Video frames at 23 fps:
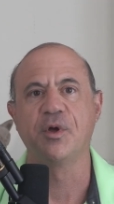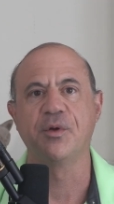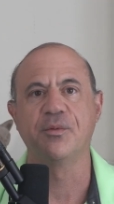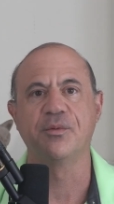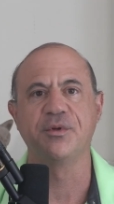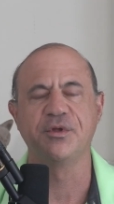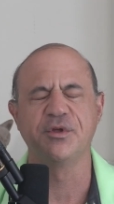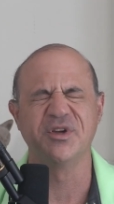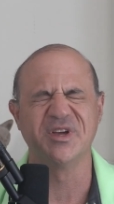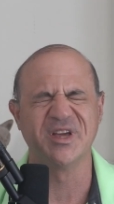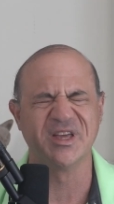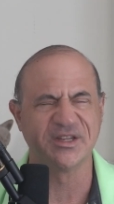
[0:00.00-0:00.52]
We
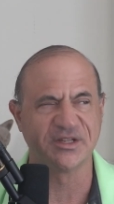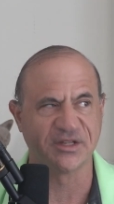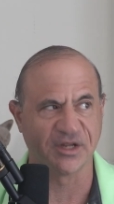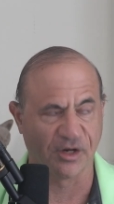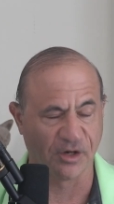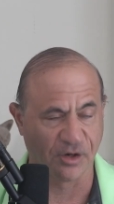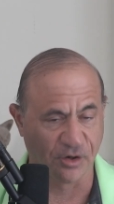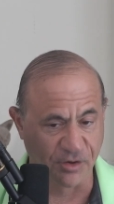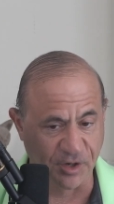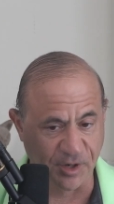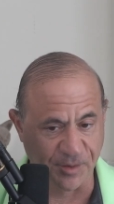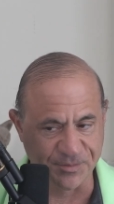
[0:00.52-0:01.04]
will use
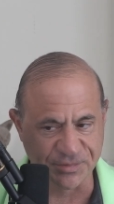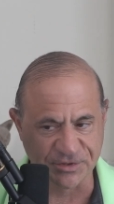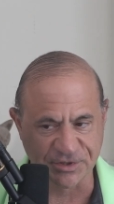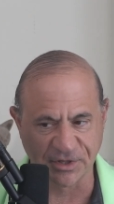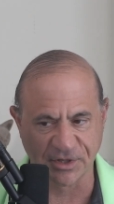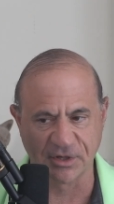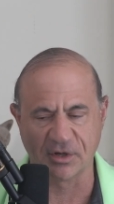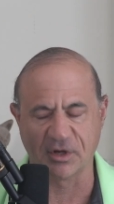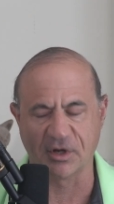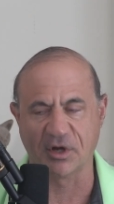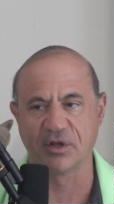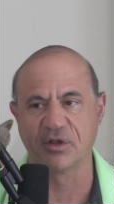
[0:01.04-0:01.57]

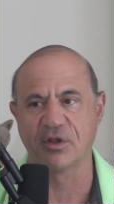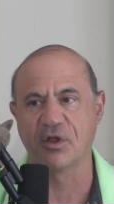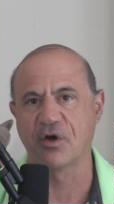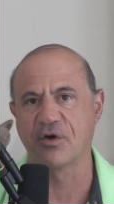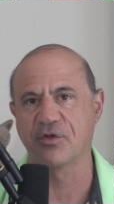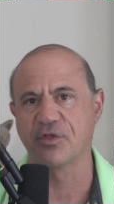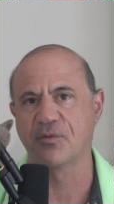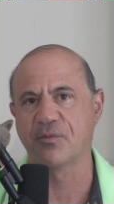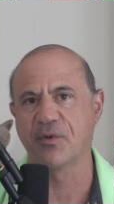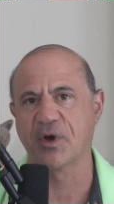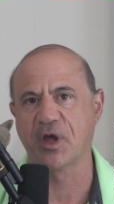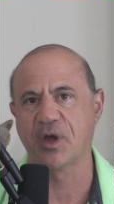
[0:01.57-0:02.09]
encryption
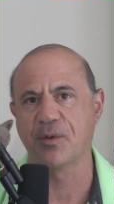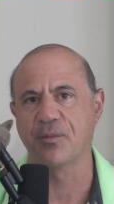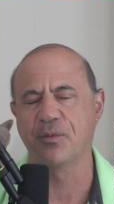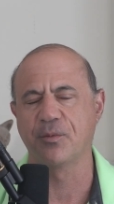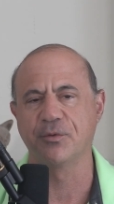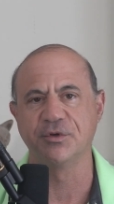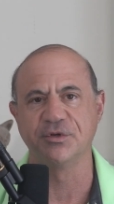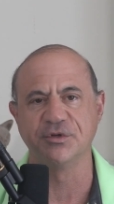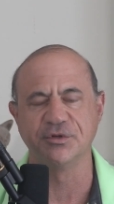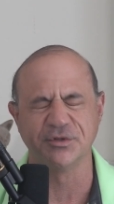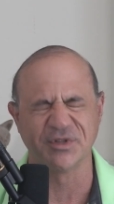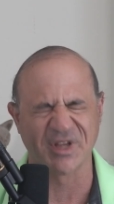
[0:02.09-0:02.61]
along the way.
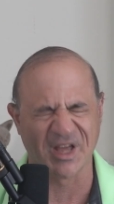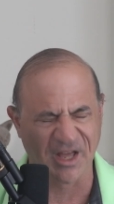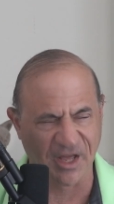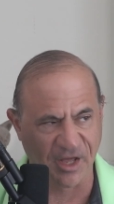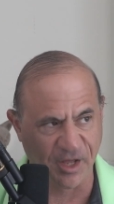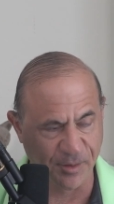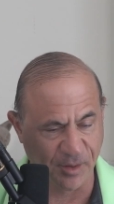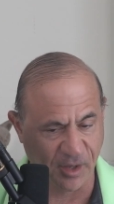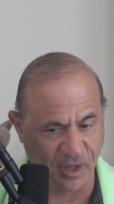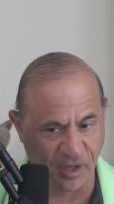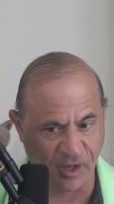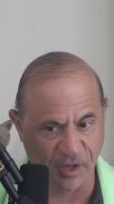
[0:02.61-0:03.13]
We will use
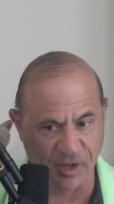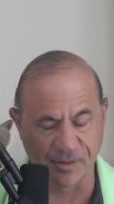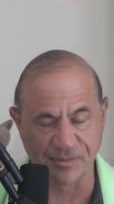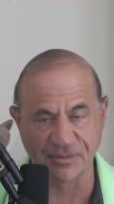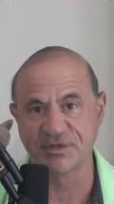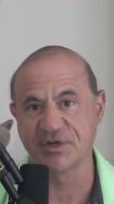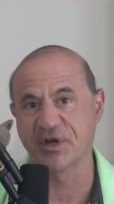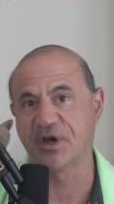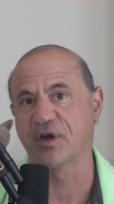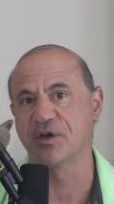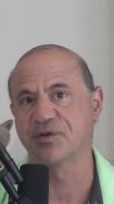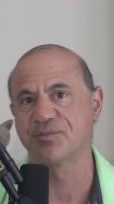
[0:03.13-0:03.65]
I A
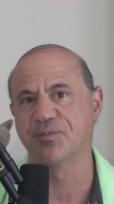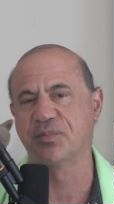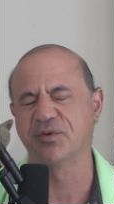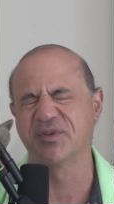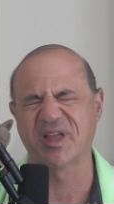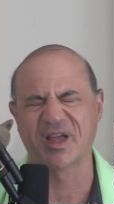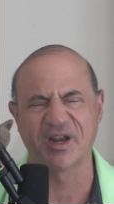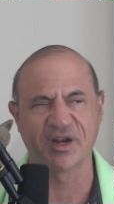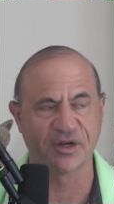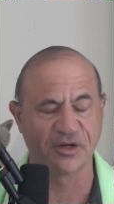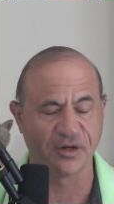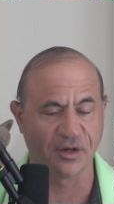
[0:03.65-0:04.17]
M checks,
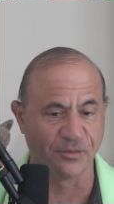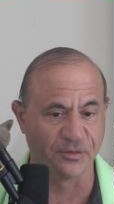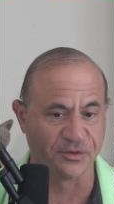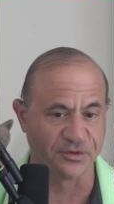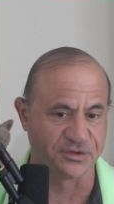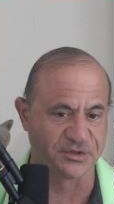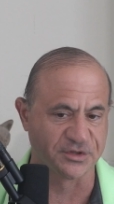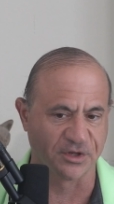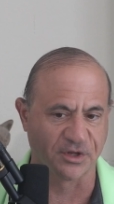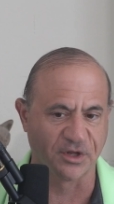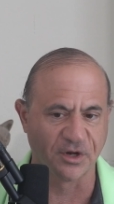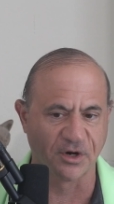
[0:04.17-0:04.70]
potentially
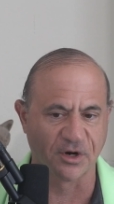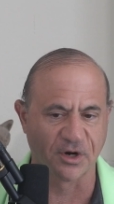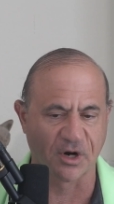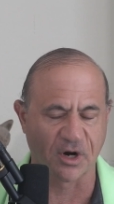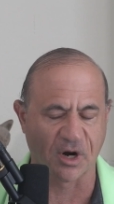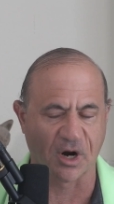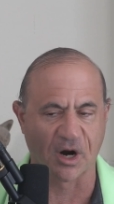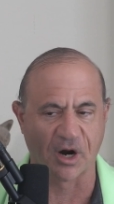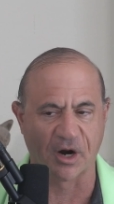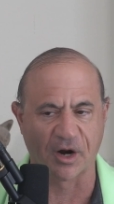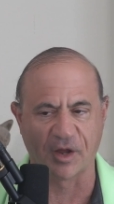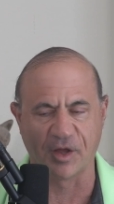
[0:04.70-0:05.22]
we'll
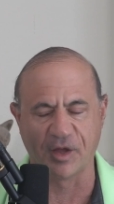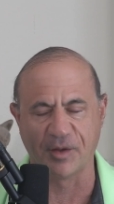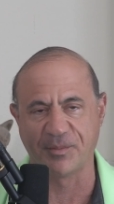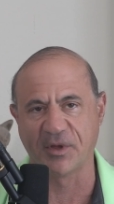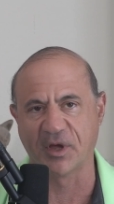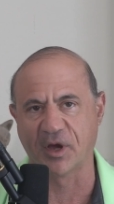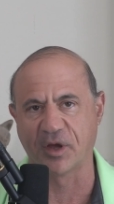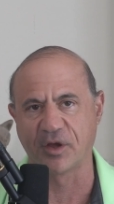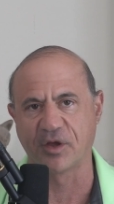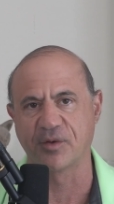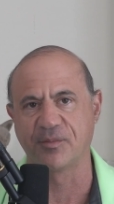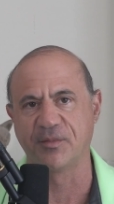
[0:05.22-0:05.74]
secure our A
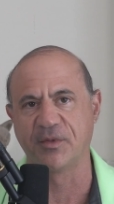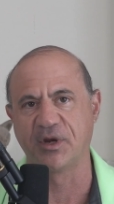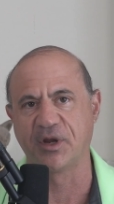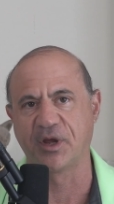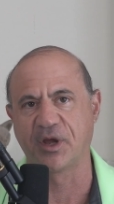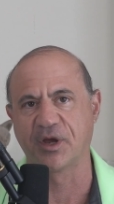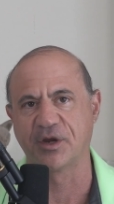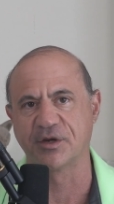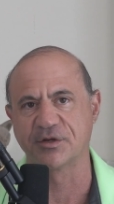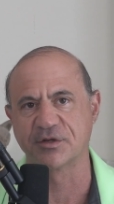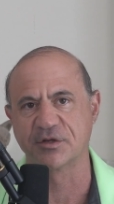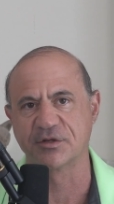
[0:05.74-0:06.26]
P I
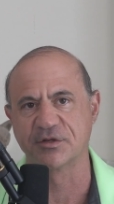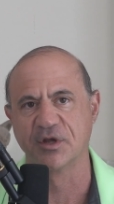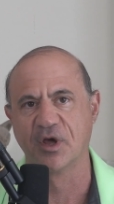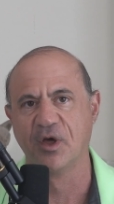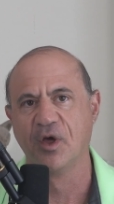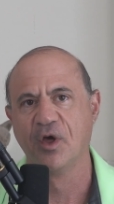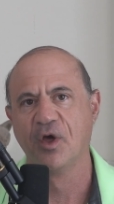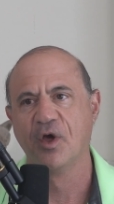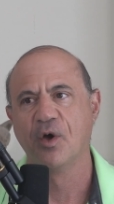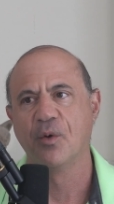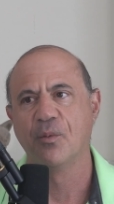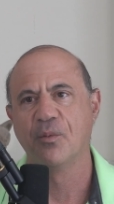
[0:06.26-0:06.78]
communications,
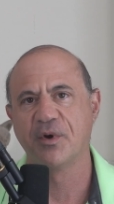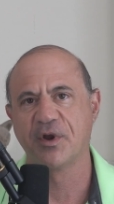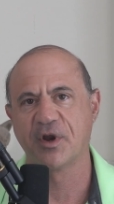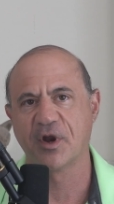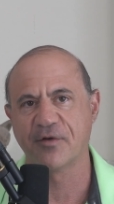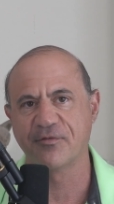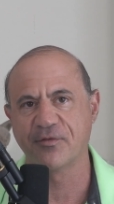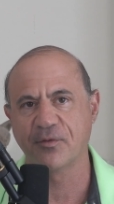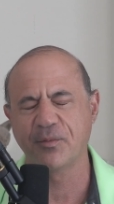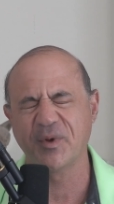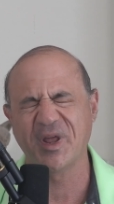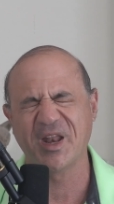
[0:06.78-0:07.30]

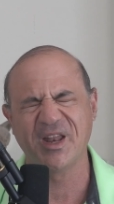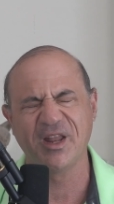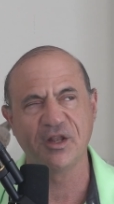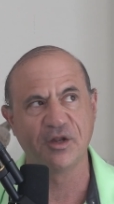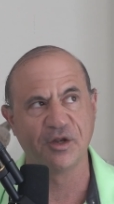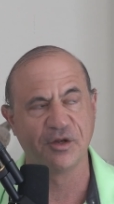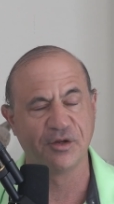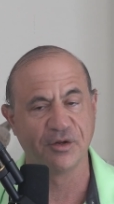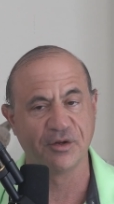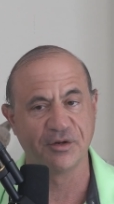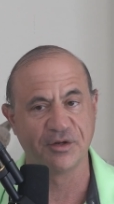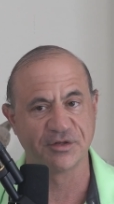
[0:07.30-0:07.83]
whatever we
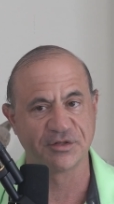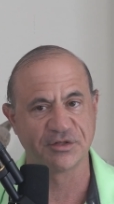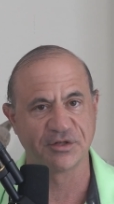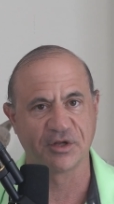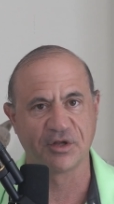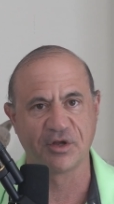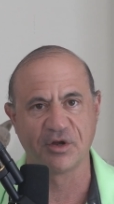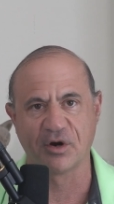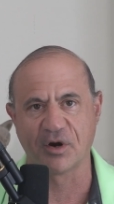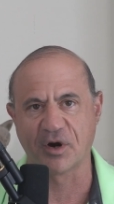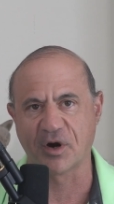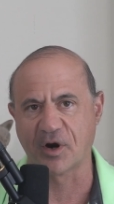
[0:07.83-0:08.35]
need to do to
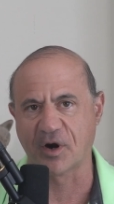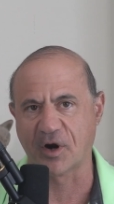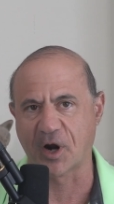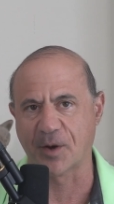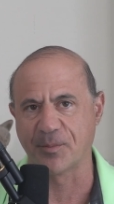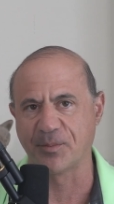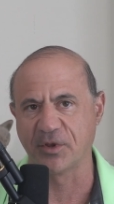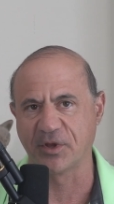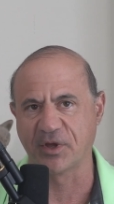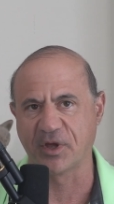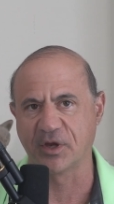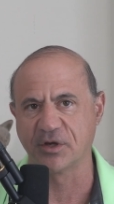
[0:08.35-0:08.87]
secure
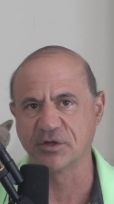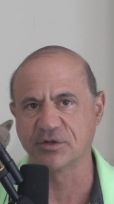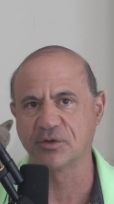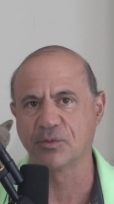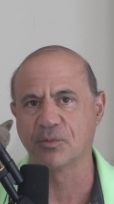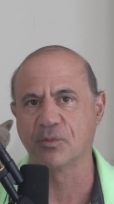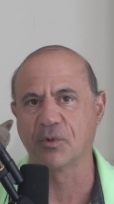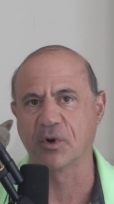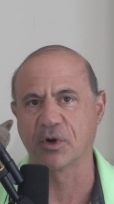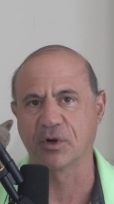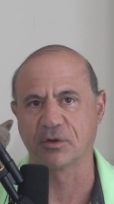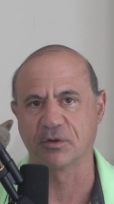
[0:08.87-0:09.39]
our
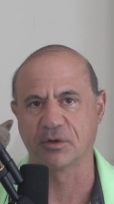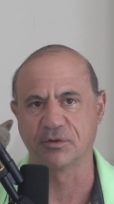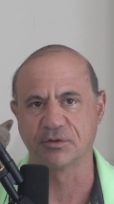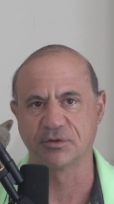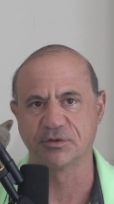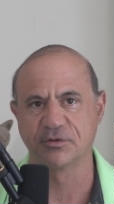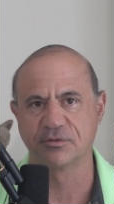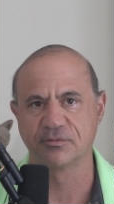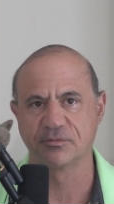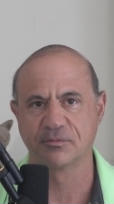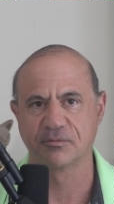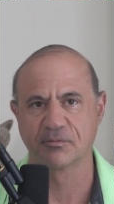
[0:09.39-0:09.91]
application
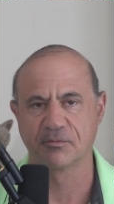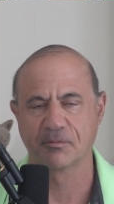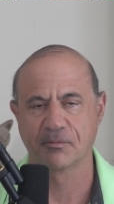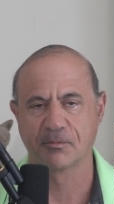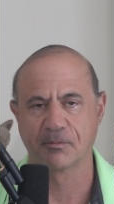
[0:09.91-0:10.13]
workloads.